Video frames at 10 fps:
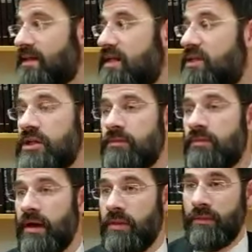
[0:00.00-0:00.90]
to Egypt,
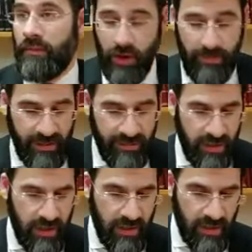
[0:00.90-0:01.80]
right? They were going back
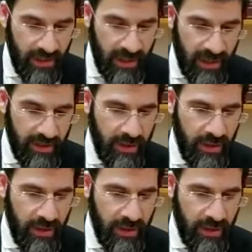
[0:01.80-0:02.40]
to Canaan.